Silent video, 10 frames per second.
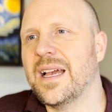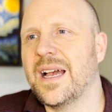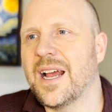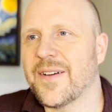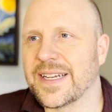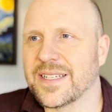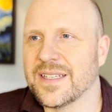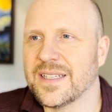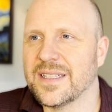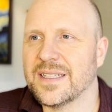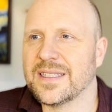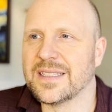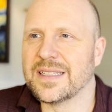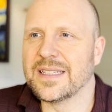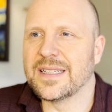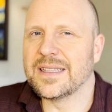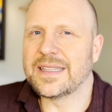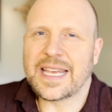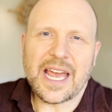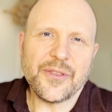All right.
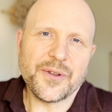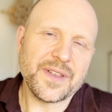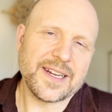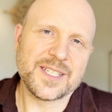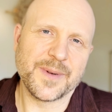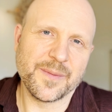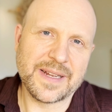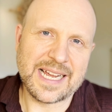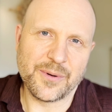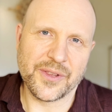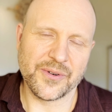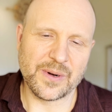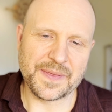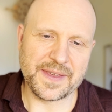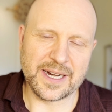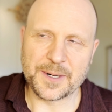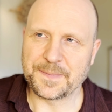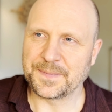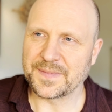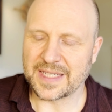The other thought experiment I want to throw out there
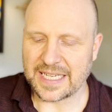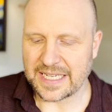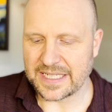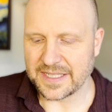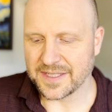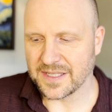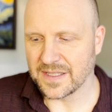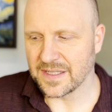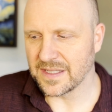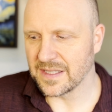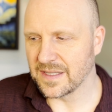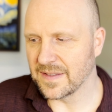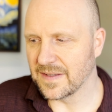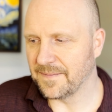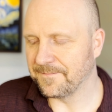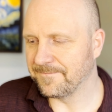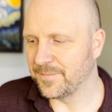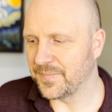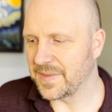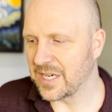is
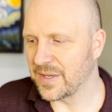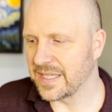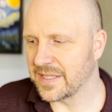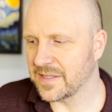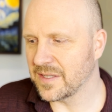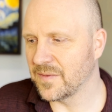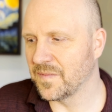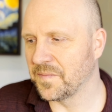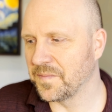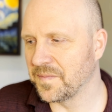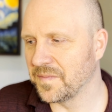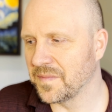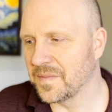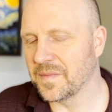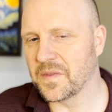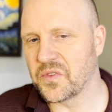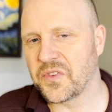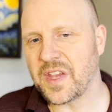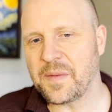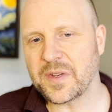there is
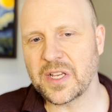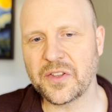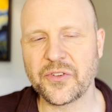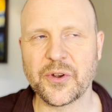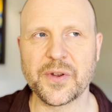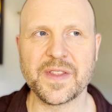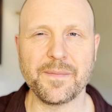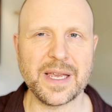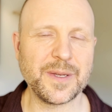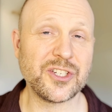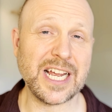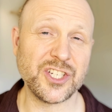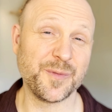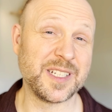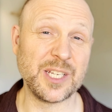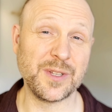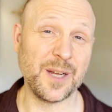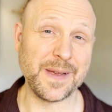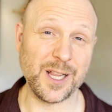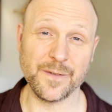some concern that maybe ChatGPT will help
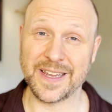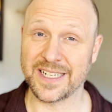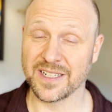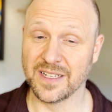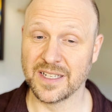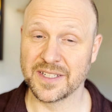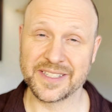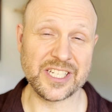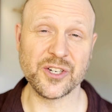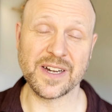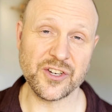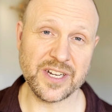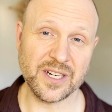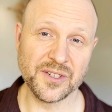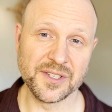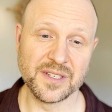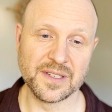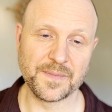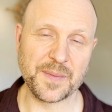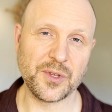elevate senior engineers,
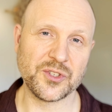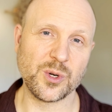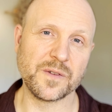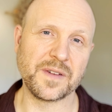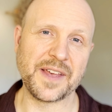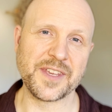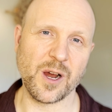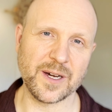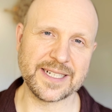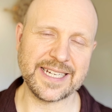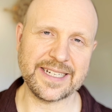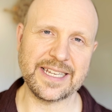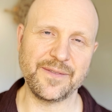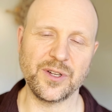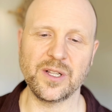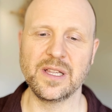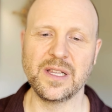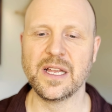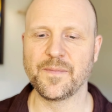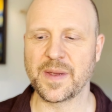people who are sort of on the architect level,
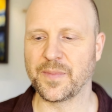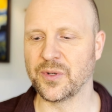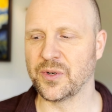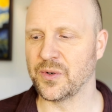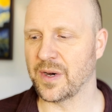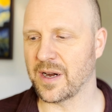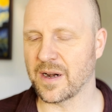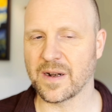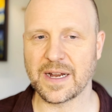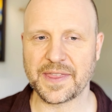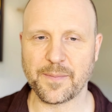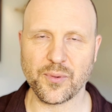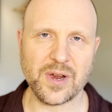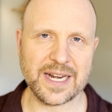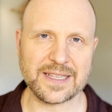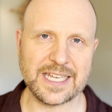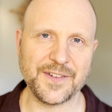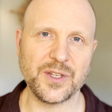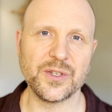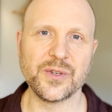people who are at the product
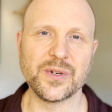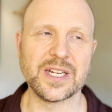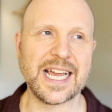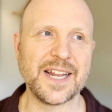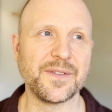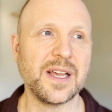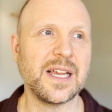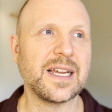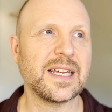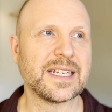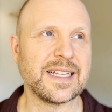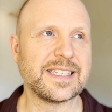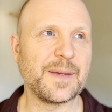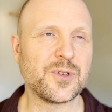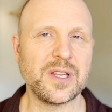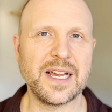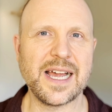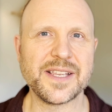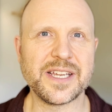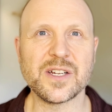level, who can kind of
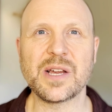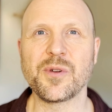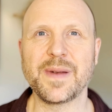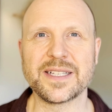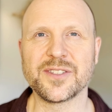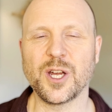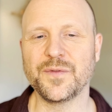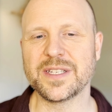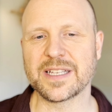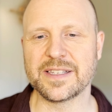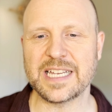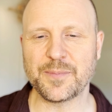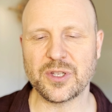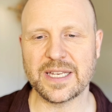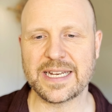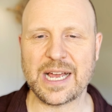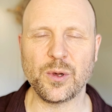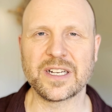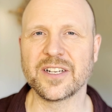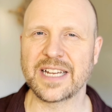conceptualize, here's how we might solve this conceptually. Now we're
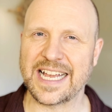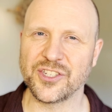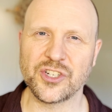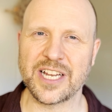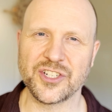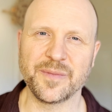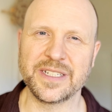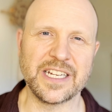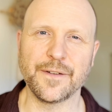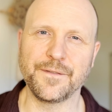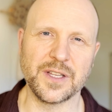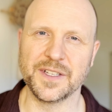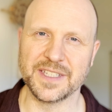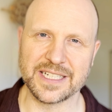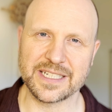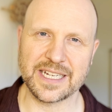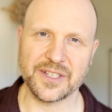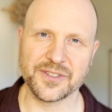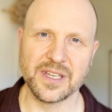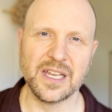going to ask ChatGPT to fill in the
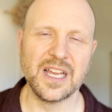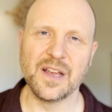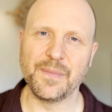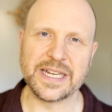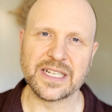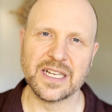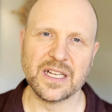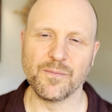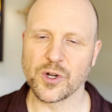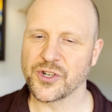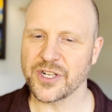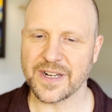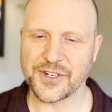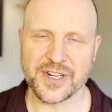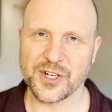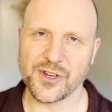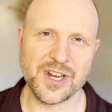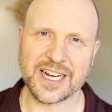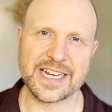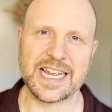details. But more junior engineers are
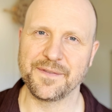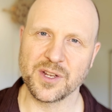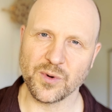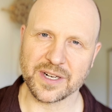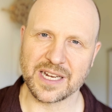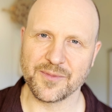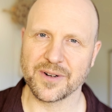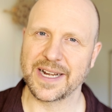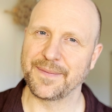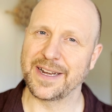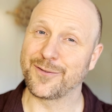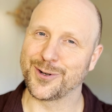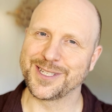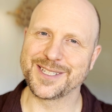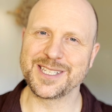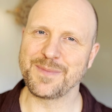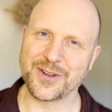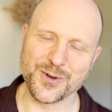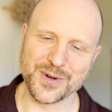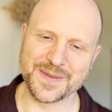not going to have any work anymore, right? And of course, see my
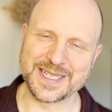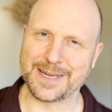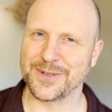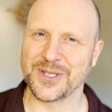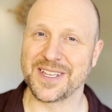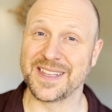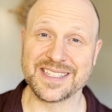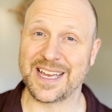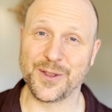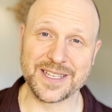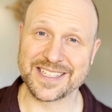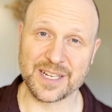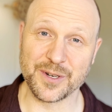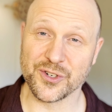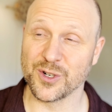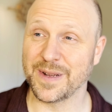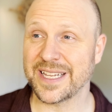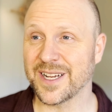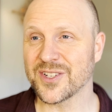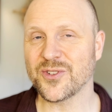2 previous episodes on this. I don't think it's going to be true, but
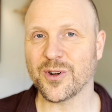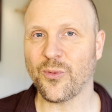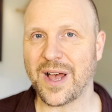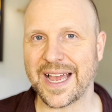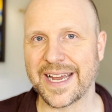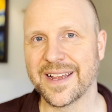here's sort of why.